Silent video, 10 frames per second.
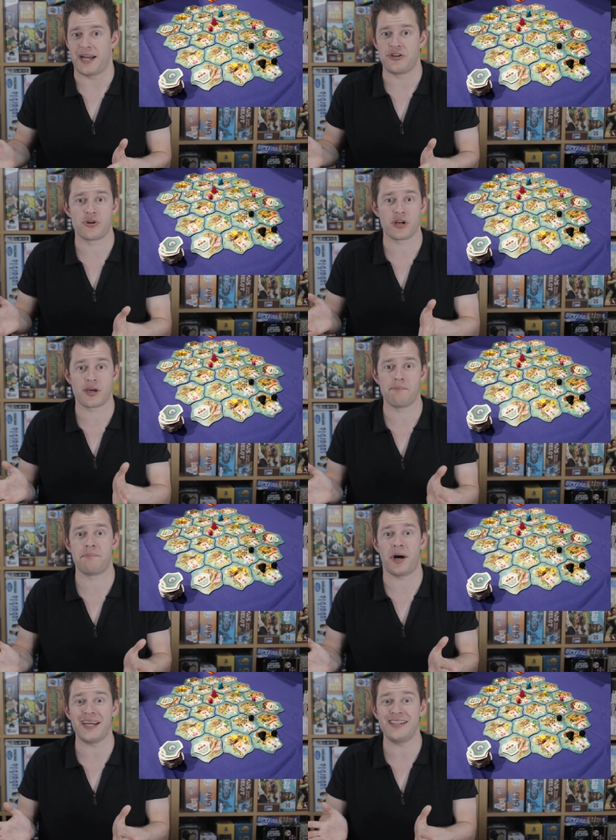and you can
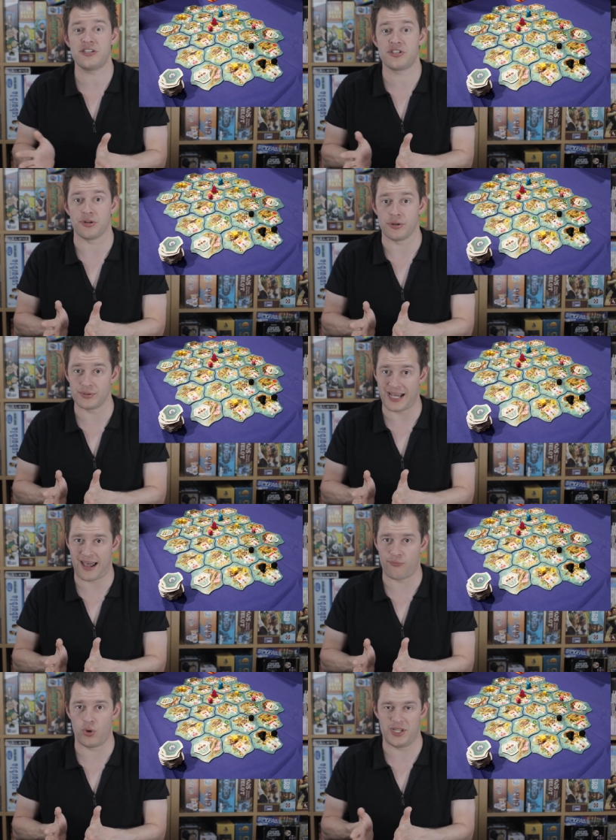combine the two to
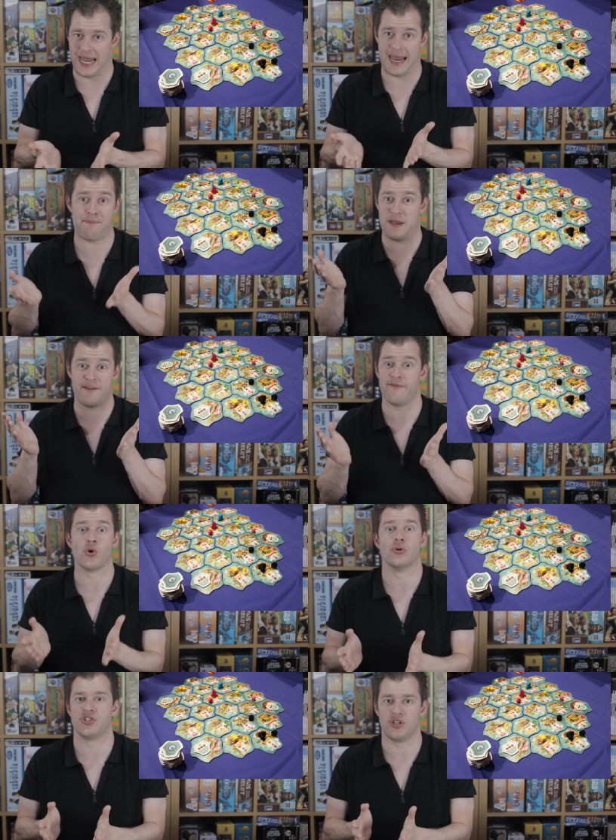have one epic
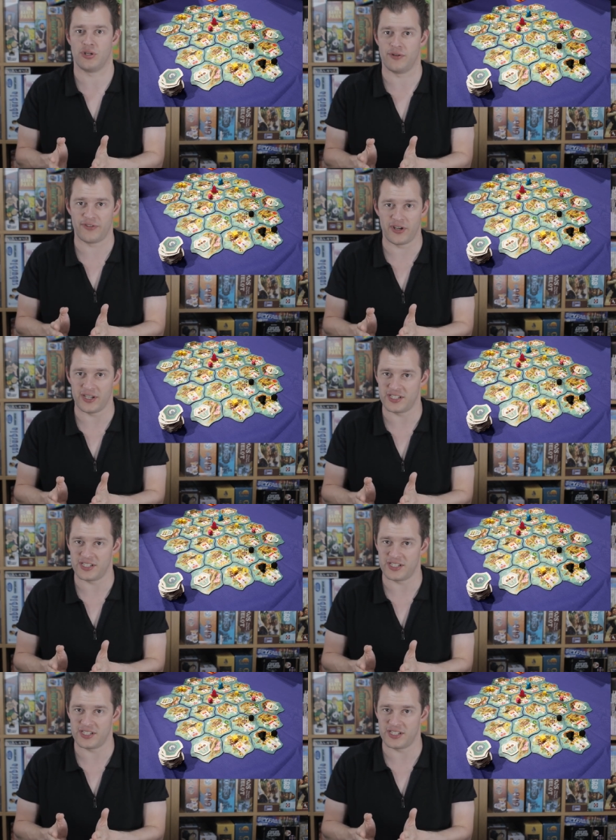version of,